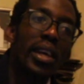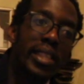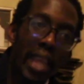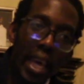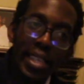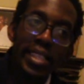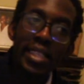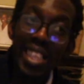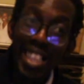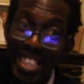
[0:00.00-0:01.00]
that
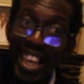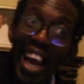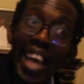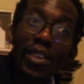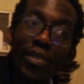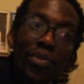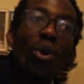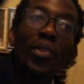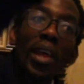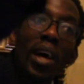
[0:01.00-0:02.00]
decide for
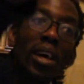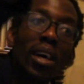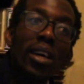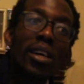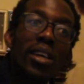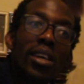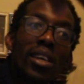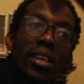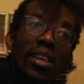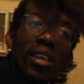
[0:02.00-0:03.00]
the
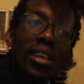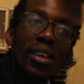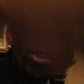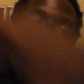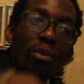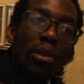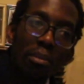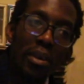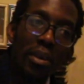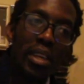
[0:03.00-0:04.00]
human
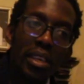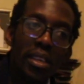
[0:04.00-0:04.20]
being,